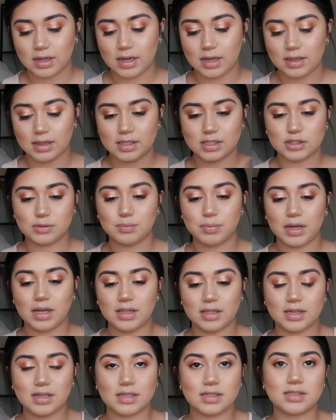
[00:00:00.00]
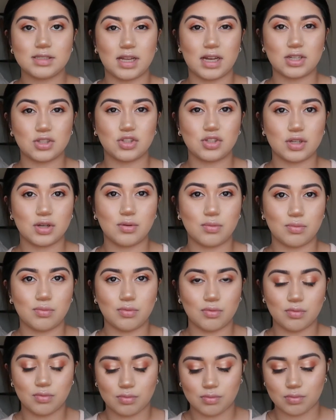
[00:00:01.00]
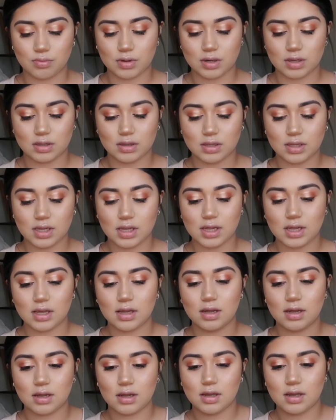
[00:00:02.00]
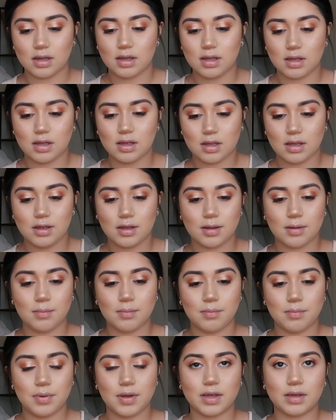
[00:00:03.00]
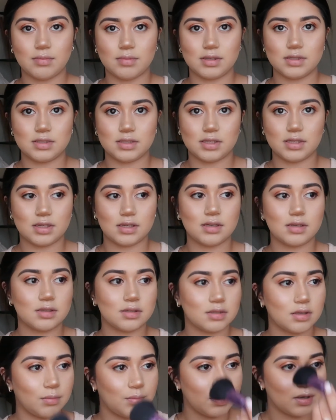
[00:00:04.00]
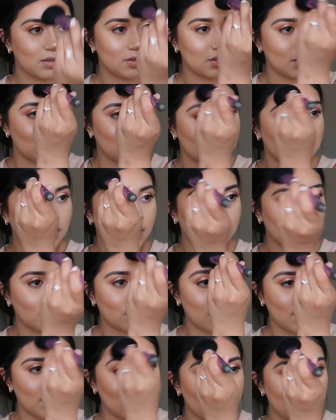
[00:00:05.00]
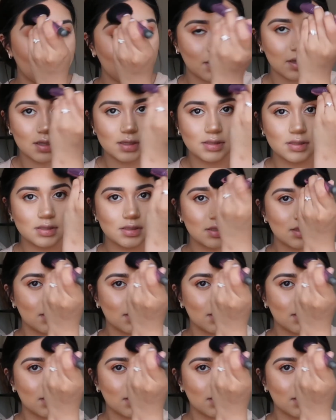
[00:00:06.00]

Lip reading: And this palette is actually really pigmented. So I'm gonna dust off quite a bit.